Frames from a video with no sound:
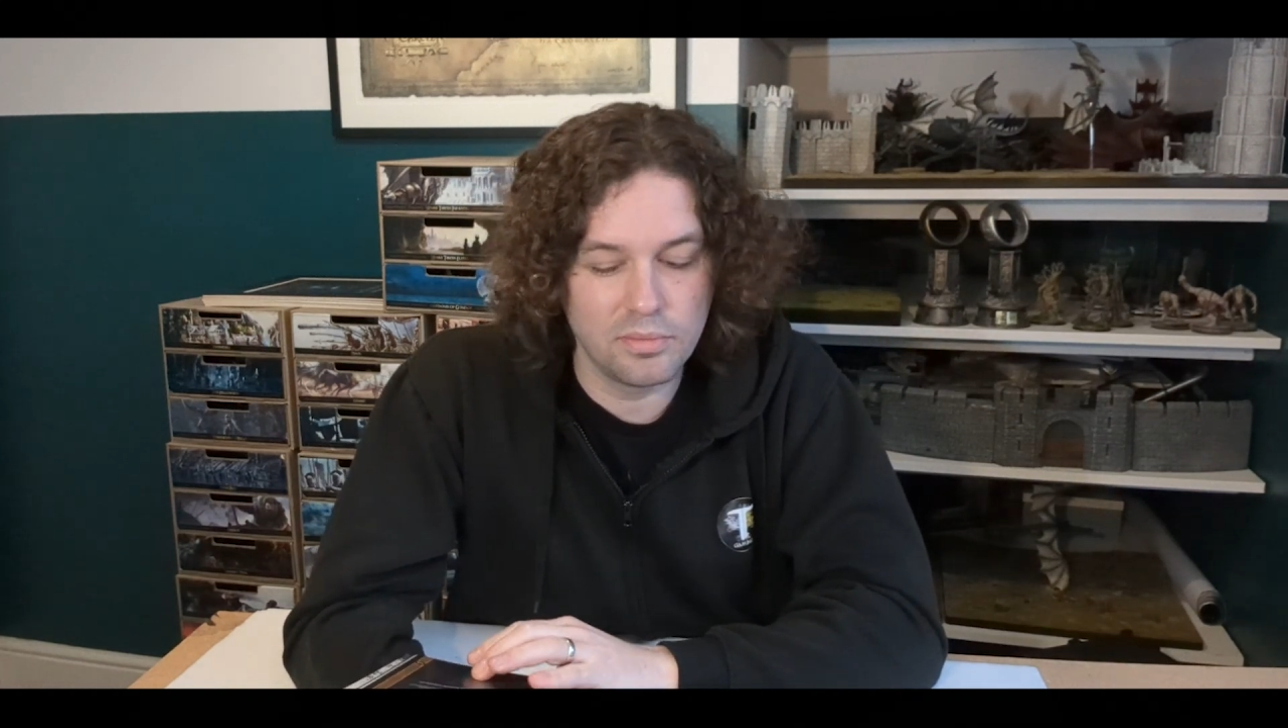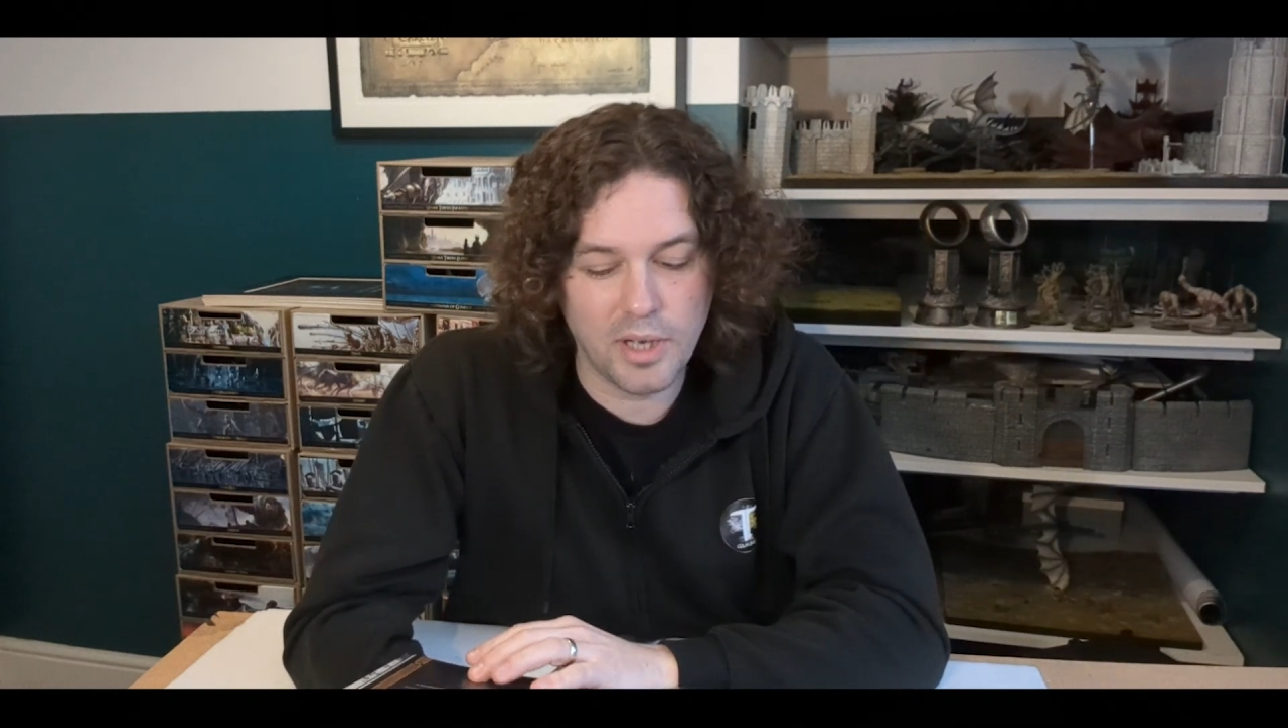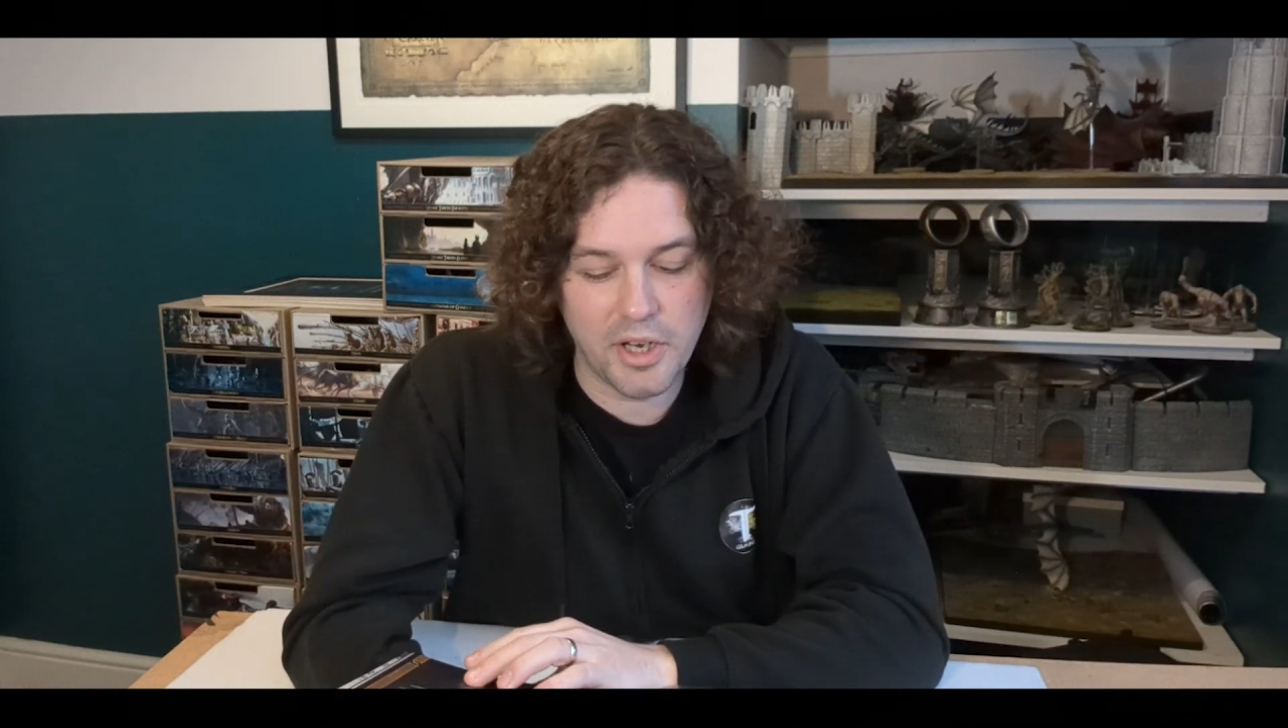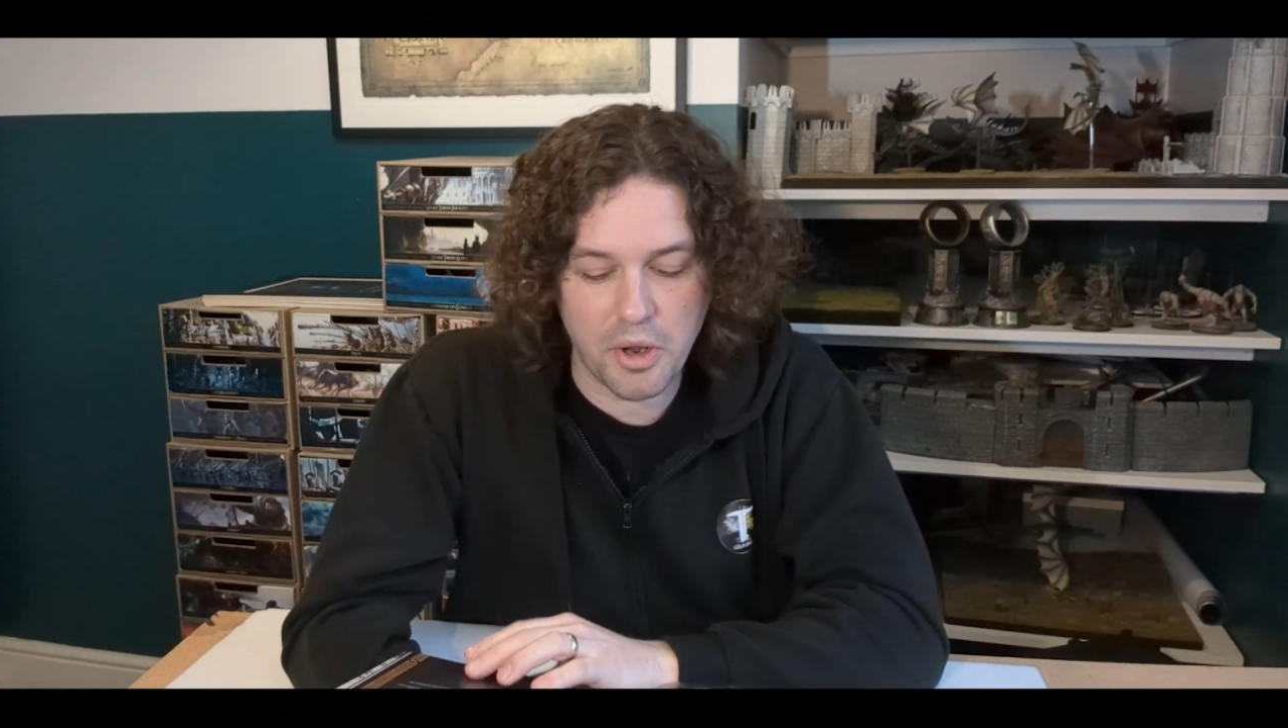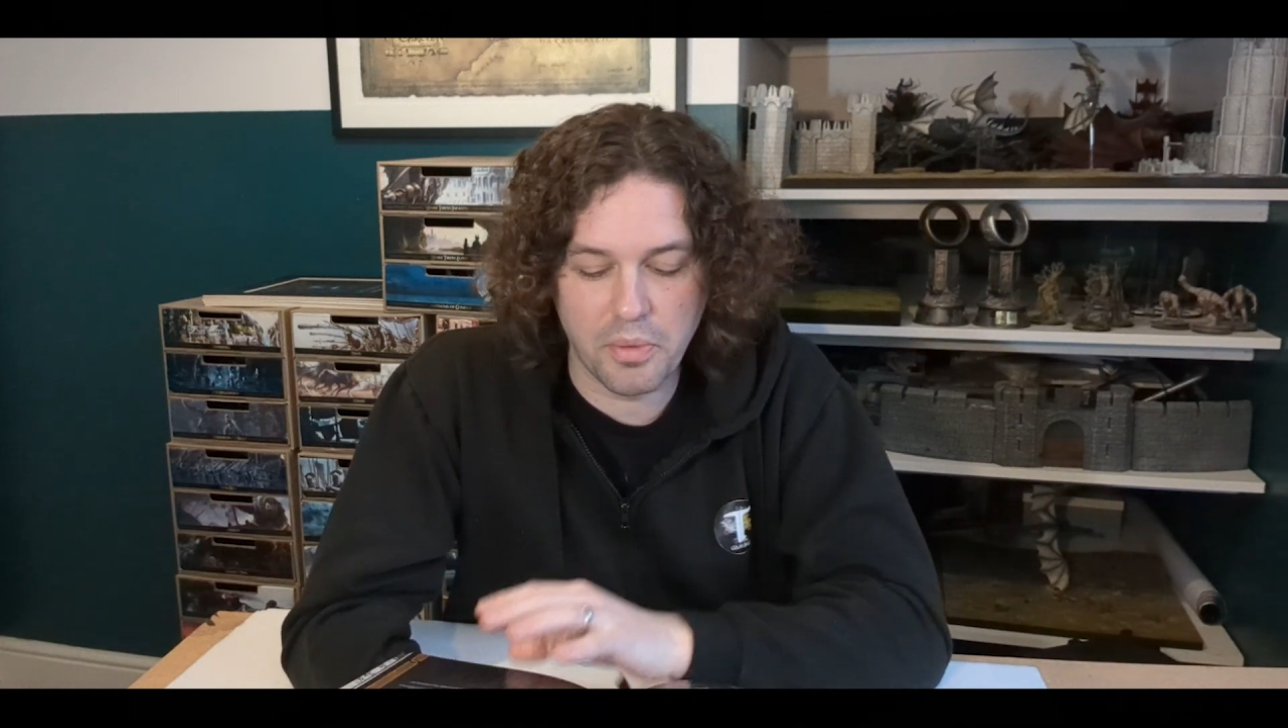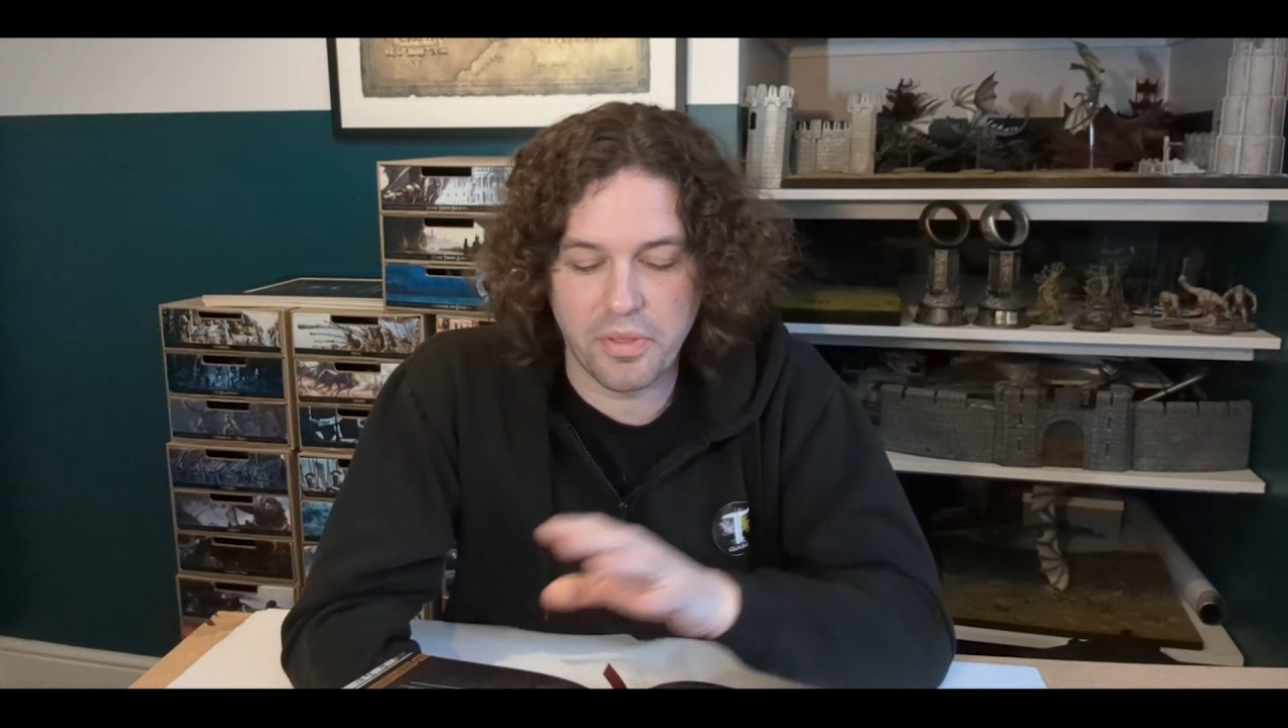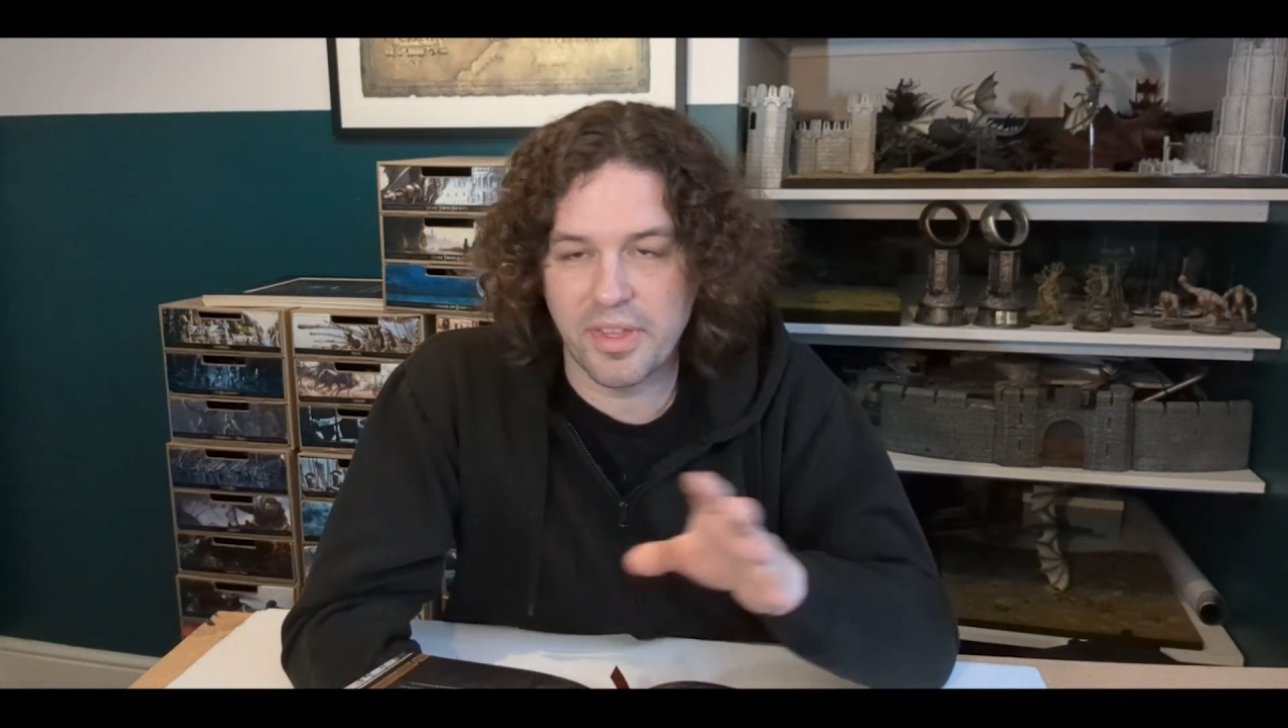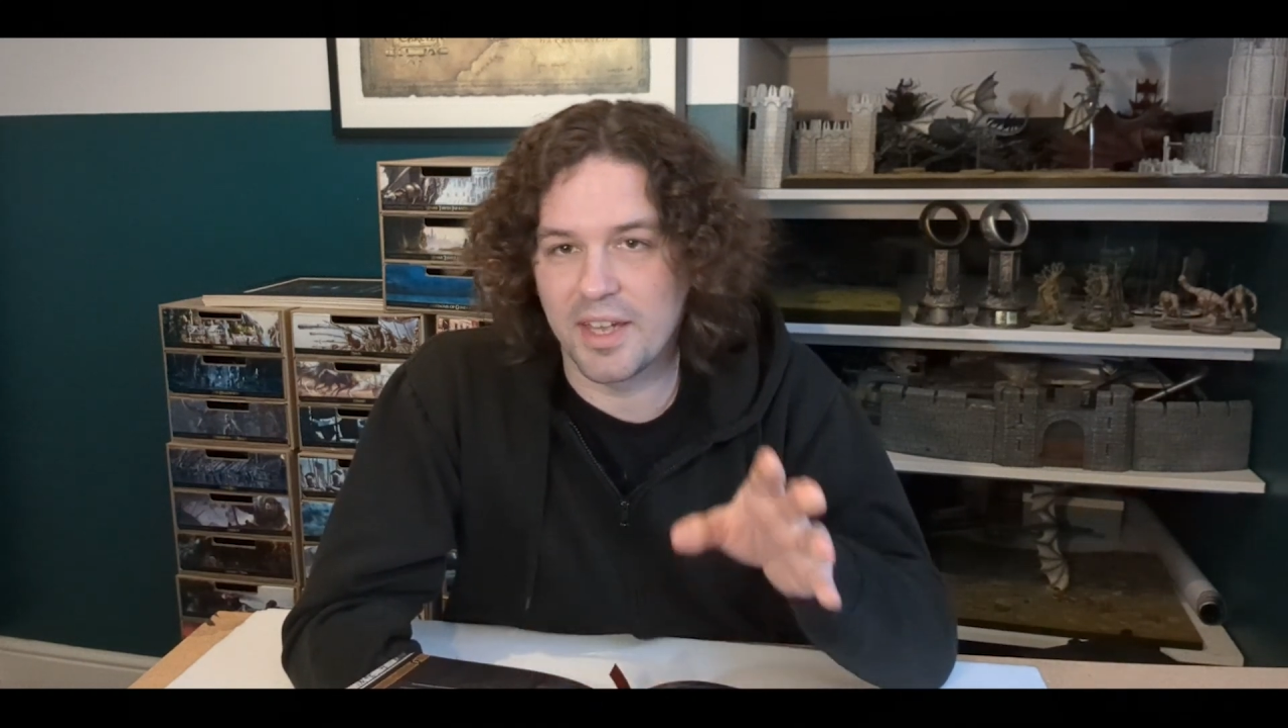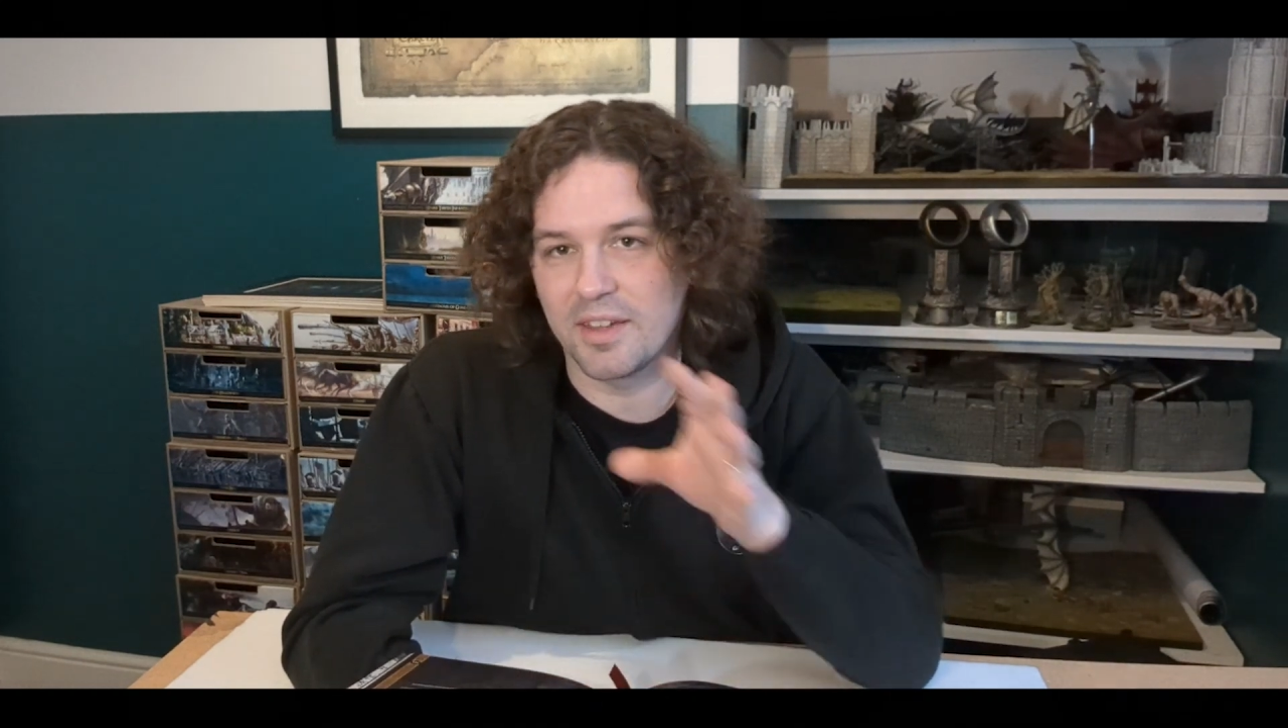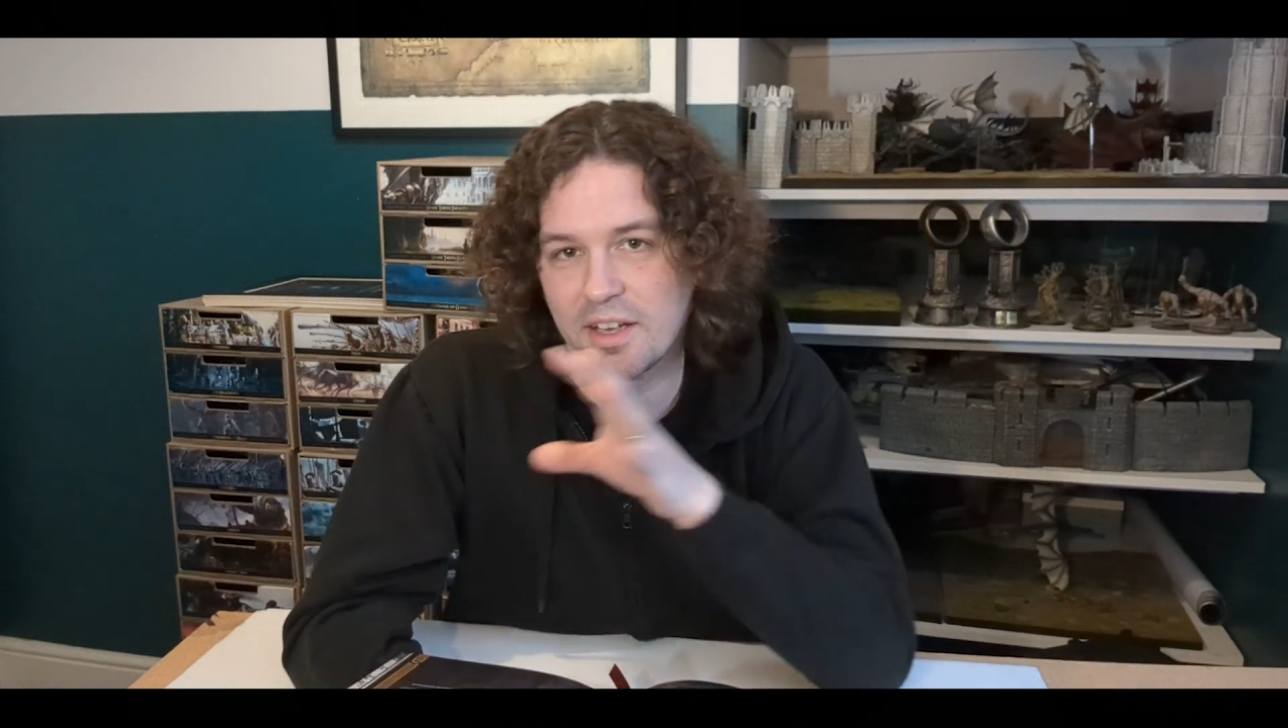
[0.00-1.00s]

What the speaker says: I don't think